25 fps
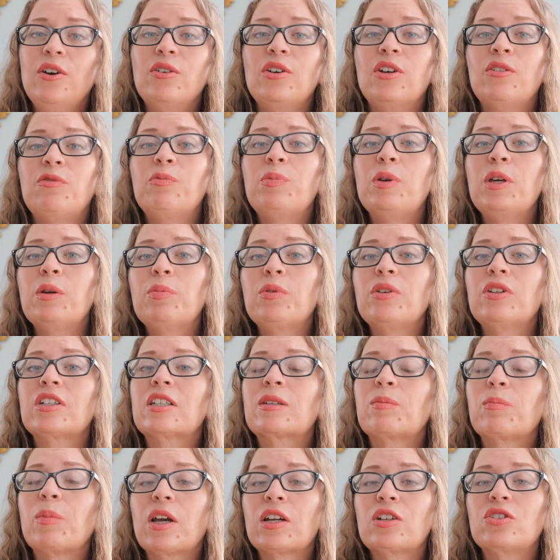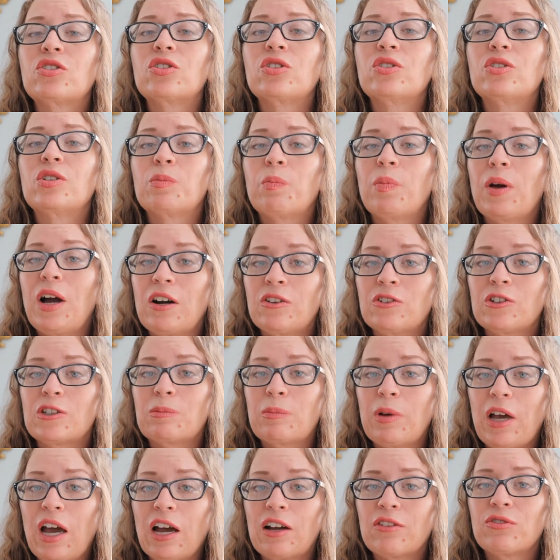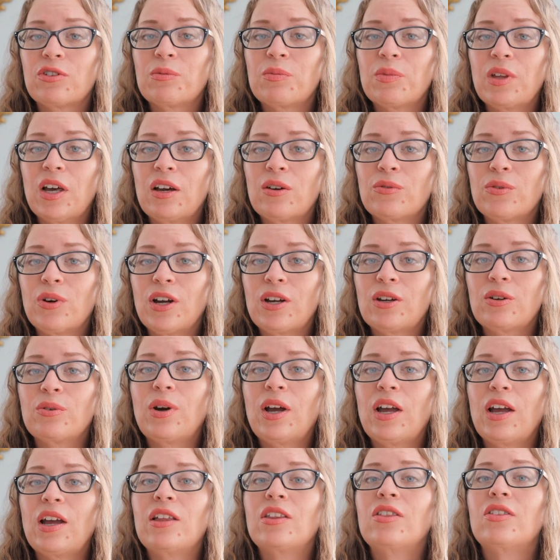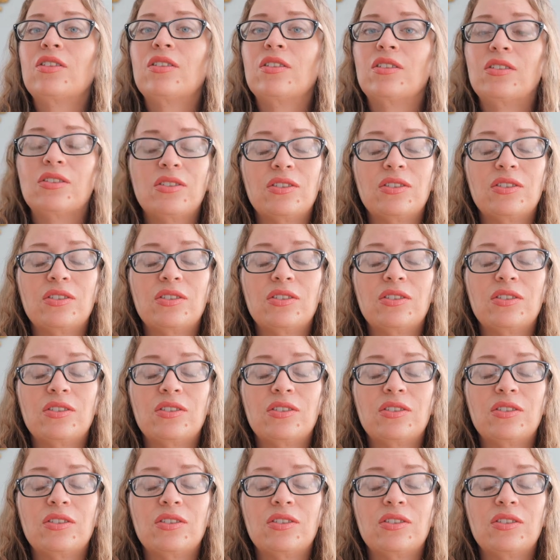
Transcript: If people expect you to bounce back from that right away,